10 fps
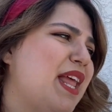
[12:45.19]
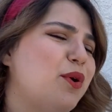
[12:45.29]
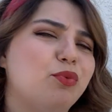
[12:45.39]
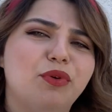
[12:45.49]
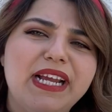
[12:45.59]

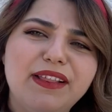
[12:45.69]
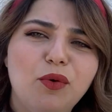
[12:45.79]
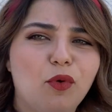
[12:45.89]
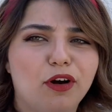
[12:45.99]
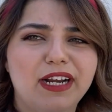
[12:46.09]
read the
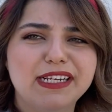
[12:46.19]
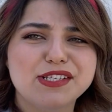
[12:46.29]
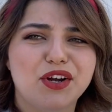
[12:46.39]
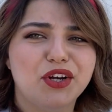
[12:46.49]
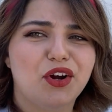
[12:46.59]
warnings
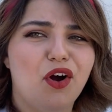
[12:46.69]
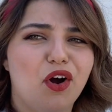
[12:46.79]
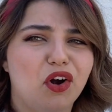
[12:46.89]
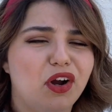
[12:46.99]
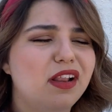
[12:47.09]
on your
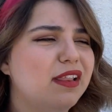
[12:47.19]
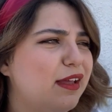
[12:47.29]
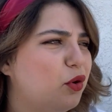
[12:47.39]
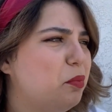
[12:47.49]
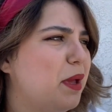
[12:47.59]
car a
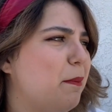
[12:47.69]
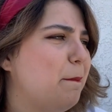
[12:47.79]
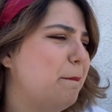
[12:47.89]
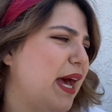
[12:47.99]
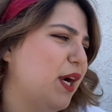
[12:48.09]
little bit
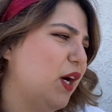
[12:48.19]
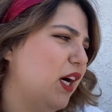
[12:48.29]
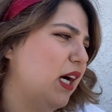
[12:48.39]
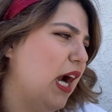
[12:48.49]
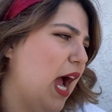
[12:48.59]

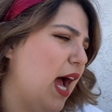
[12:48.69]
better.